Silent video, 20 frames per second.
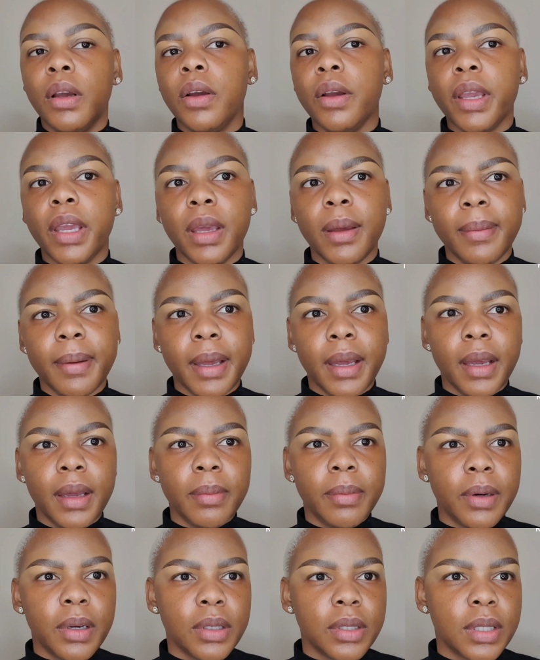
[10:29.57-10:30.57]
Okay, my
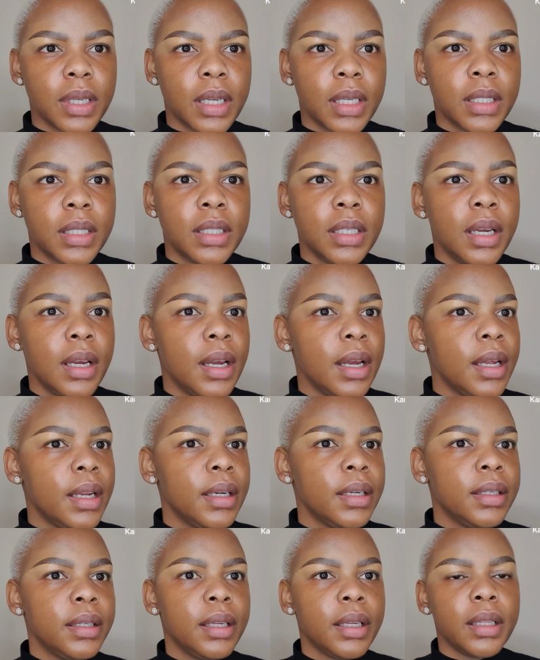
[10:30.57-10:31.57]
eyebrows are
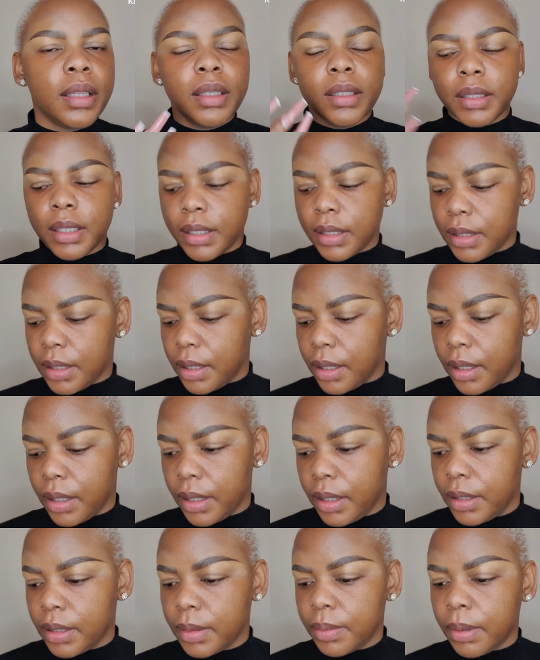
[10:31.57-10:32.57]
done. I think that's the
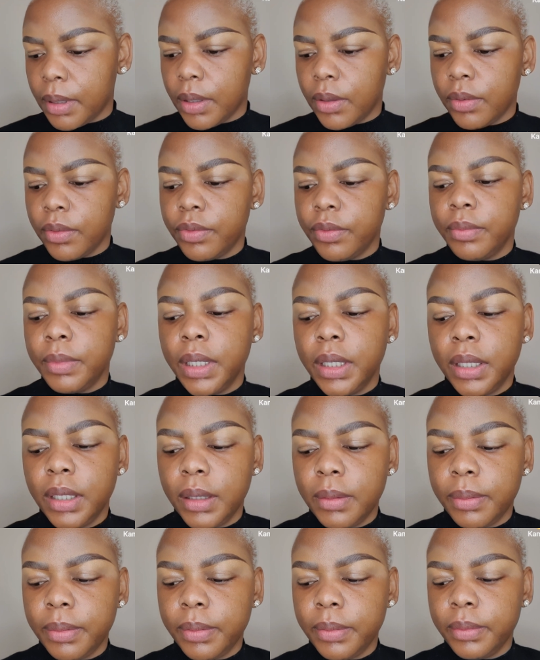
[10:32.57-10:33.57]
hardest part of
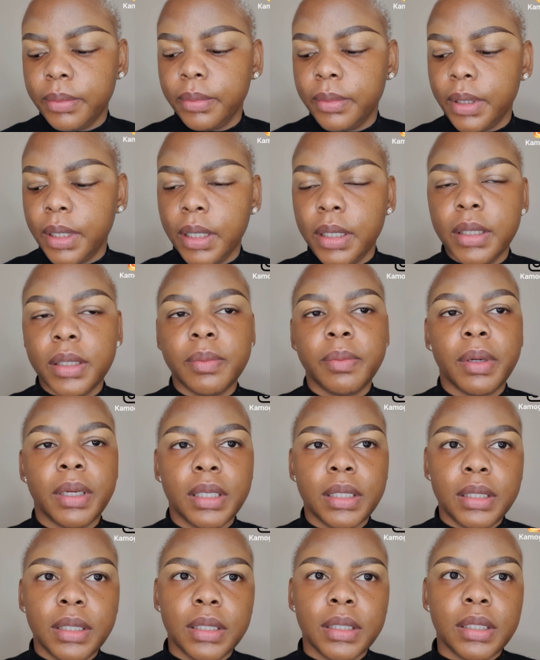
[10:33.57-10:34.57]
makeup. The hardest
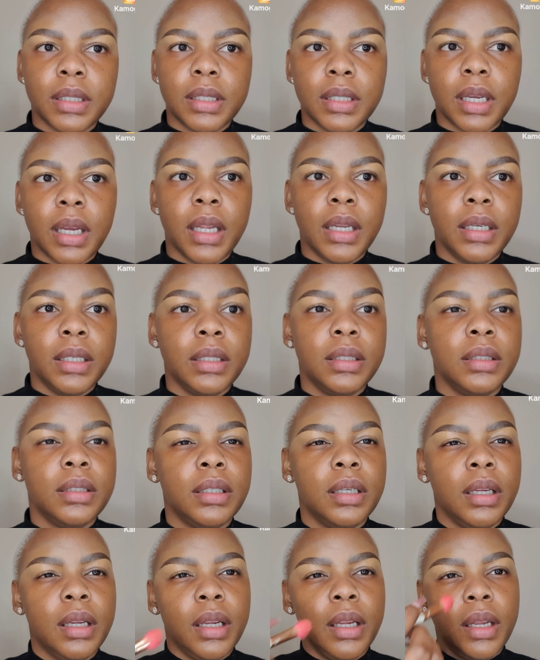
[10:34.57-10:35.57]
part is done,
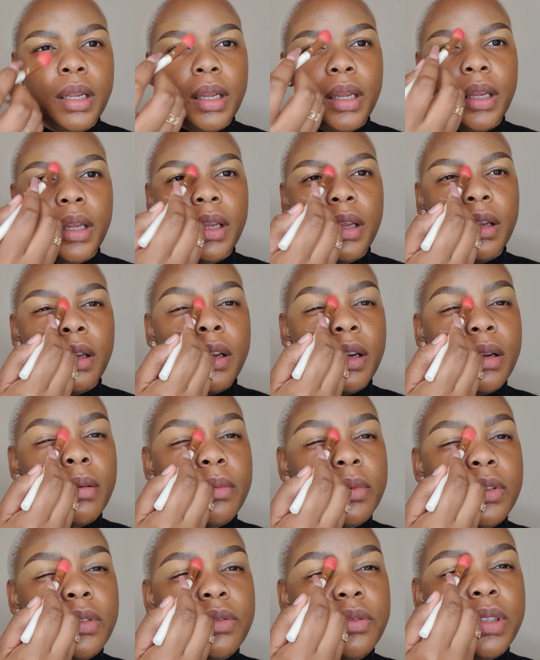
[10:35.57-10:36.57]
and
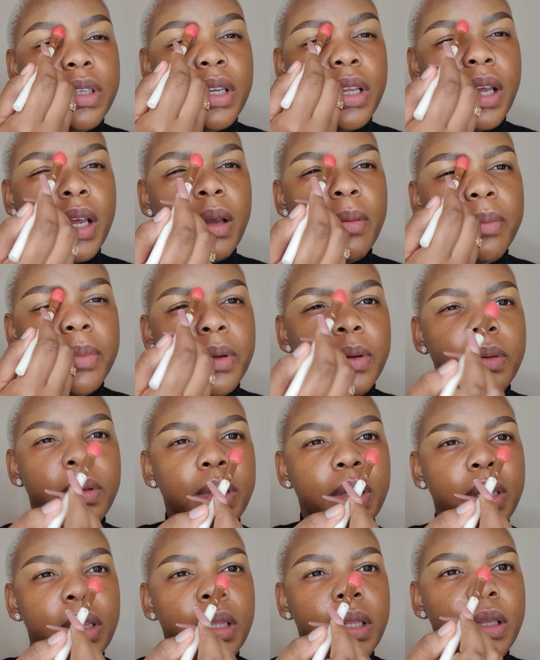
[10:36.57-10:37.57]
I'm not really happy
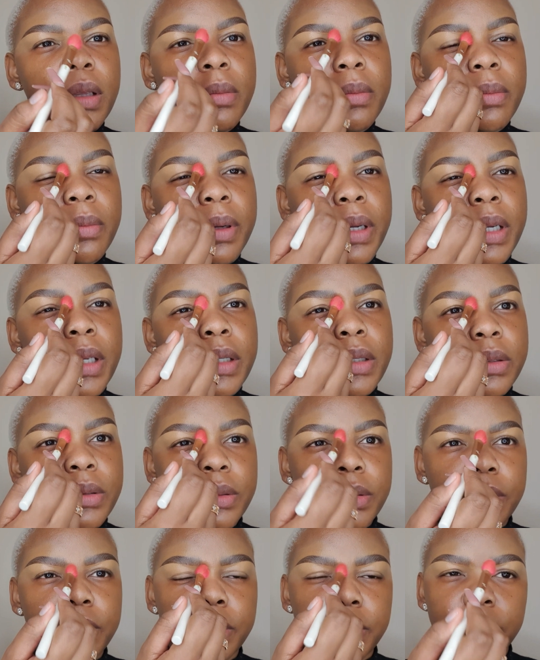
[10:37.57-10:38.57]
with them, but
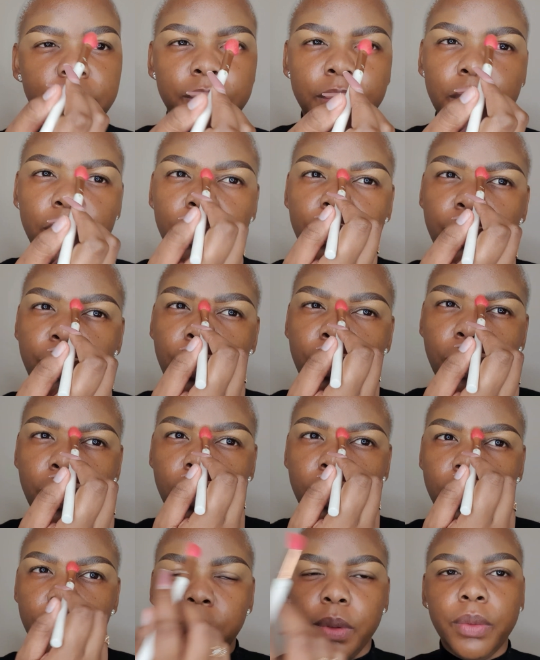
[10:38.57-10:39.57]

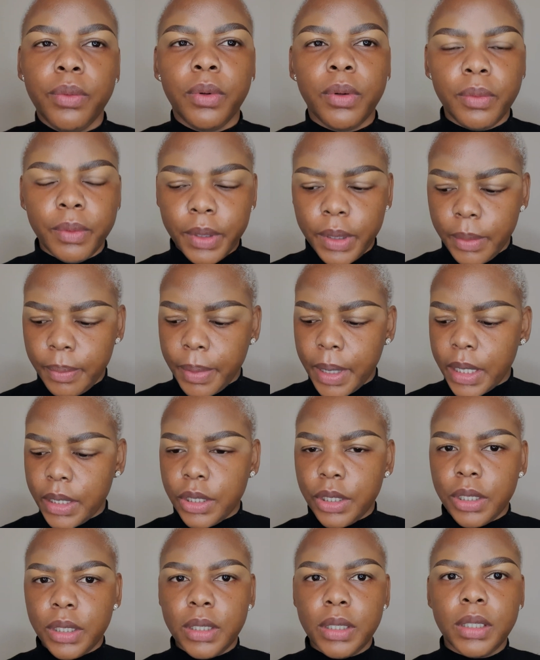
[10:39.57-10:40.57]
we'll roll with the
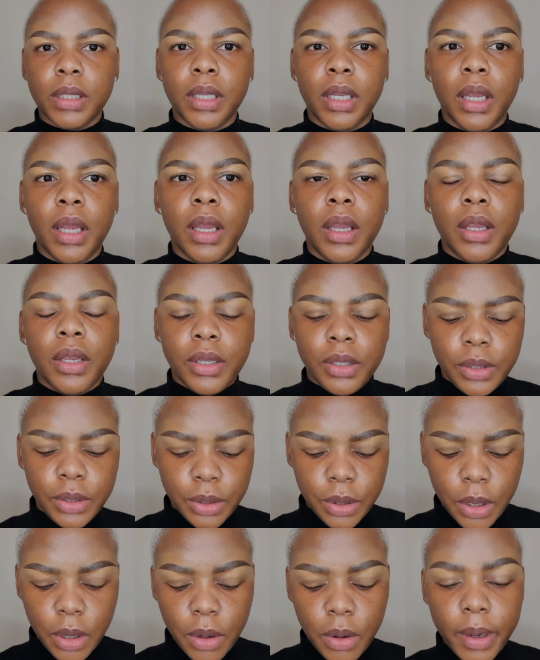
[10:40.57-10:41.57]
punches.
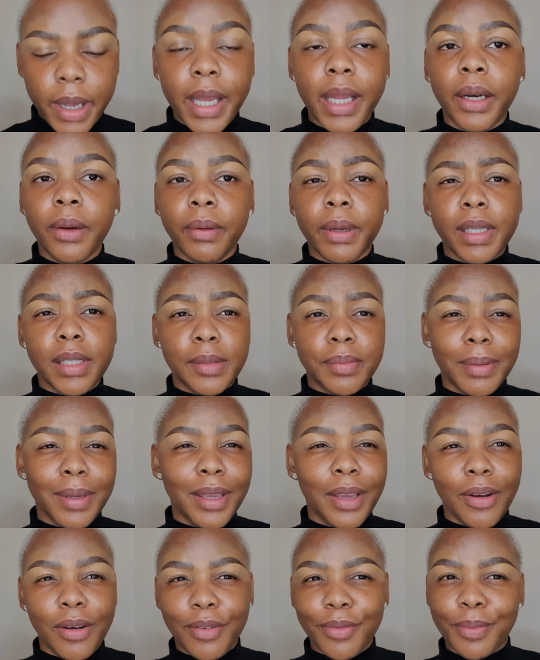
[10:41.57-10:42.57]
So anyway,
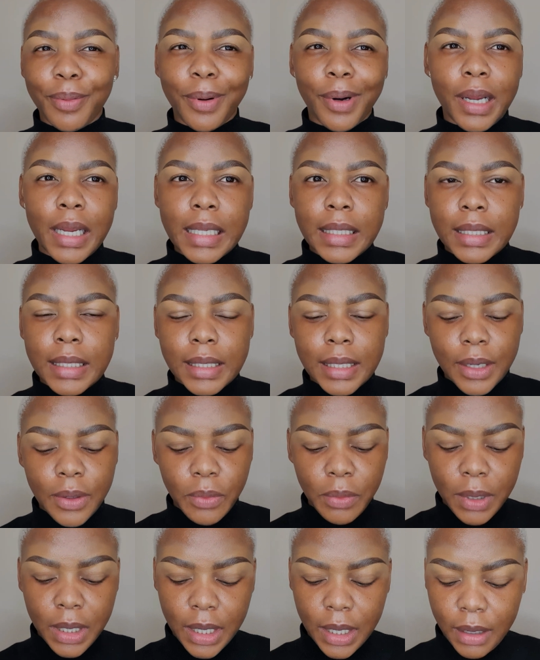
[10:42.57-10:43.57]
speaking of prizes and
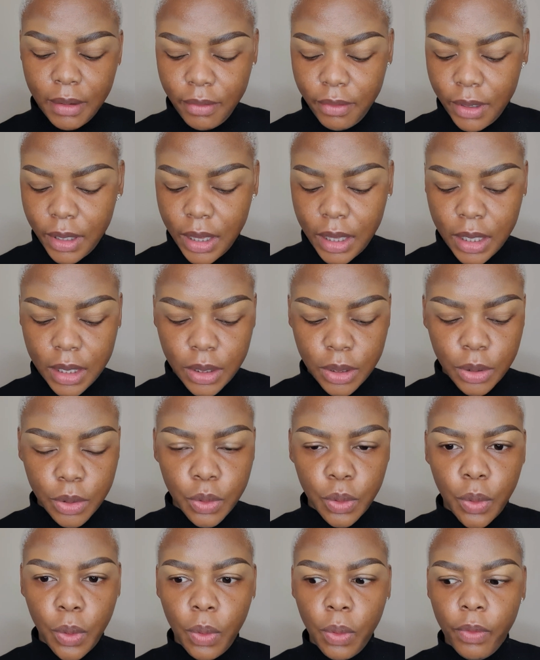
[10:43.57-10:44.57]
winning everything,
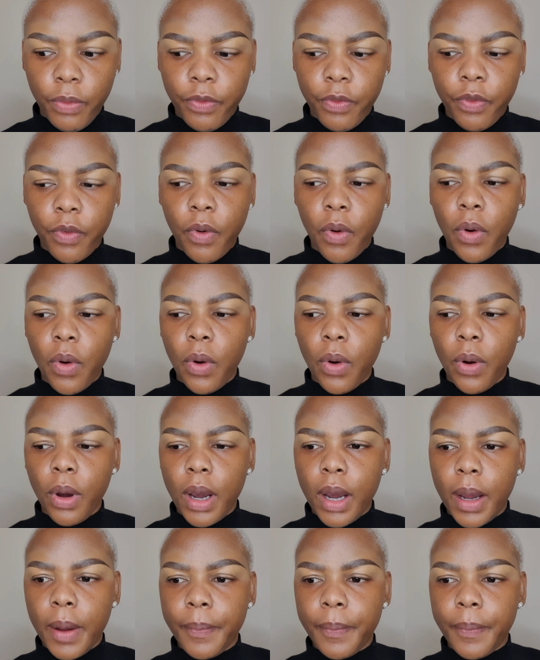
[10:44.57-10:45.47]
so for